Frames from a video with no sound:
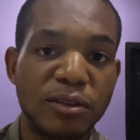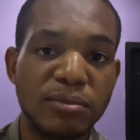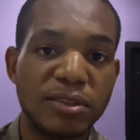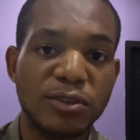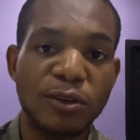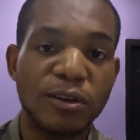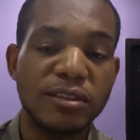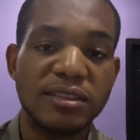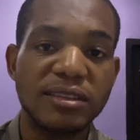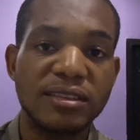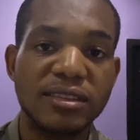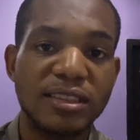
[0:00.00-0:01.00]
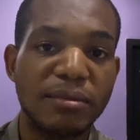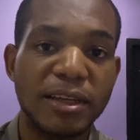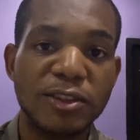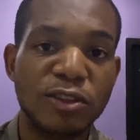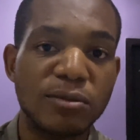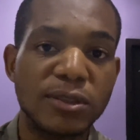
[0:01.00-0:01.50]
could be stolen,
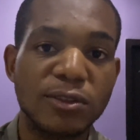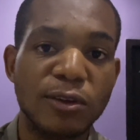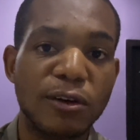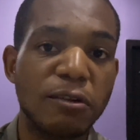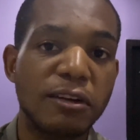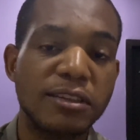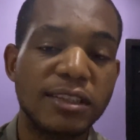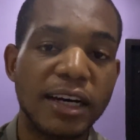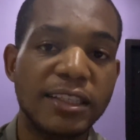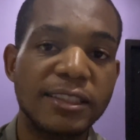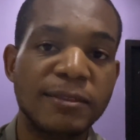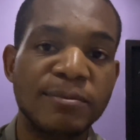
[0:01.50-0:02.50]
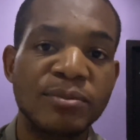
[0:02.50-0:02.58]
cement could be stolen on site.